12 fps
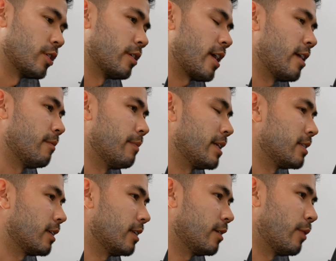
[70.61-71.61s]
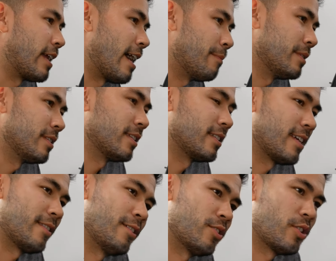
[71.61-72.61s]
mics? Surely those
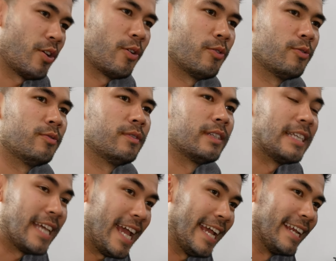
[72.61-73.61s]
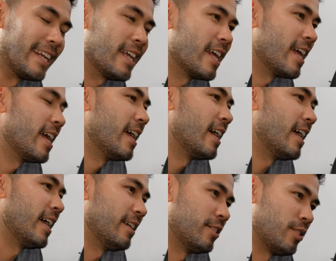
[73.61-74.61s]
types of mics will perform well. Well,
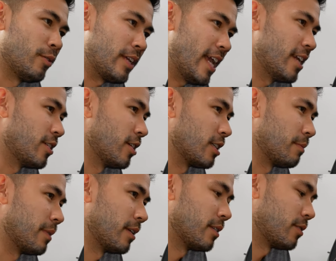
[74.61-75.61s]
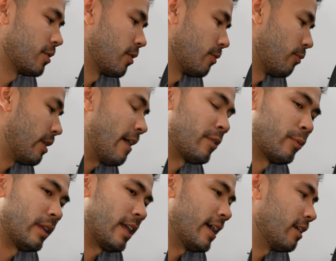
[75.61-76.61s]
yes, those types of mics are going to be way better than
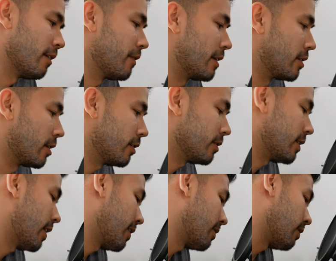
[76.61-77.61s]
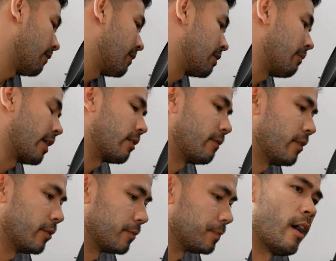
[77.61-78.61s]
your AirPods or your onboard mic on your
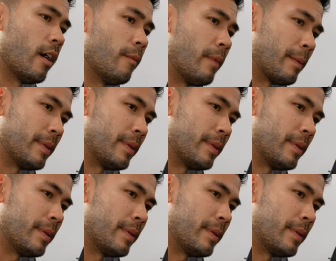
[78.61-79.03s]
computer, but